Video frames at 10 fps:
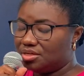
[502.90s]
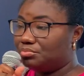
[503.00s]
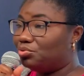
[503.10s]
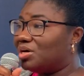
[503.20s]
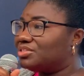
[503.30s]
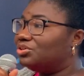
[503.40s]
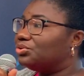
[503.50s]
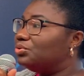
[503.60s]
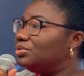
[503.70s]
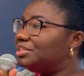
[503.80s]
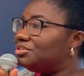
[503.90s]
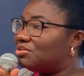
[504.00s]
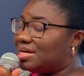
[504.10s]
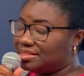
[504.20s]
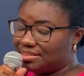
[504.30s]
Boaz not only
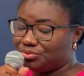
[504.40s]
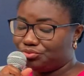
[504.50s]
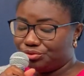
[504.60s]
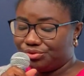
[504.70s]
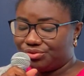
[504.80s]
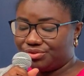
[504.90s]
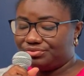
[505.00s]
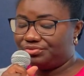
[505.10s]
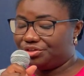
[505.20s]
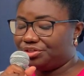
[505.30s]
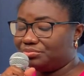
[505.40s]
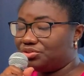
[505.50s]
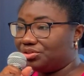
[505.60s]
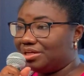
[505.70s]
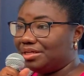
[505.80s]
grants Ruth the freedom
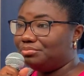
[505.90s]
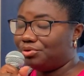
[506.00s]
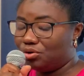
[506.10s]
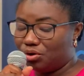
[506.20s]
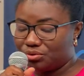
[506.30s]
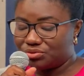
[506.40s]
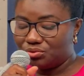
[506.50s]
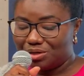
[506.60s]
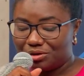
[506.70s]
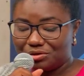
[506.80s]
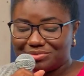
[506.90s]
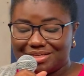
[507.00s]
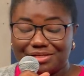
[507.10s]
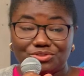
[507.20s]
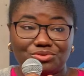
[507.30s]
to glean, but also welcomes
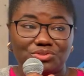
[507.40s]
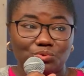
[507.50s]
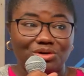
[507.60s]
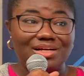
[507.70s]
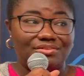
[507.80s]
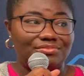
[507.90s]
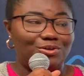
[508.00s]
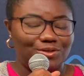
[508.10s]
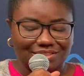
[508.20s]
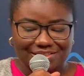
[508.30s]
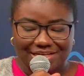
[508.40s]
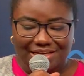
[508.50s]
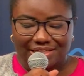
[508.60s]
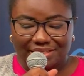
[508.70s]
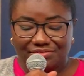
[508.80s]
her into his workforce,
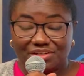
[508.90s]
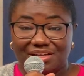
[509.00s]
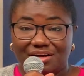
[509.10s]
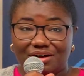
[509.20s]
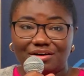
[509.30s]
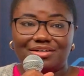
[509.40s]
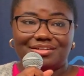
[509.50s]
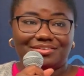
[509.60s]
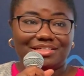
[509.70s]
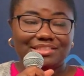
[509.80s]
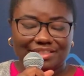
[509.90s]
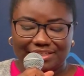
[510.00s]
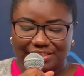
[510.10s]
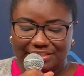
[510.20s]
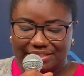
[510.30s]
giving her honor and
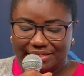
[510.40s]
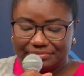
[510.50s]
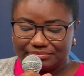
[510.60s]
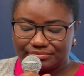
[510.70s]
dignity.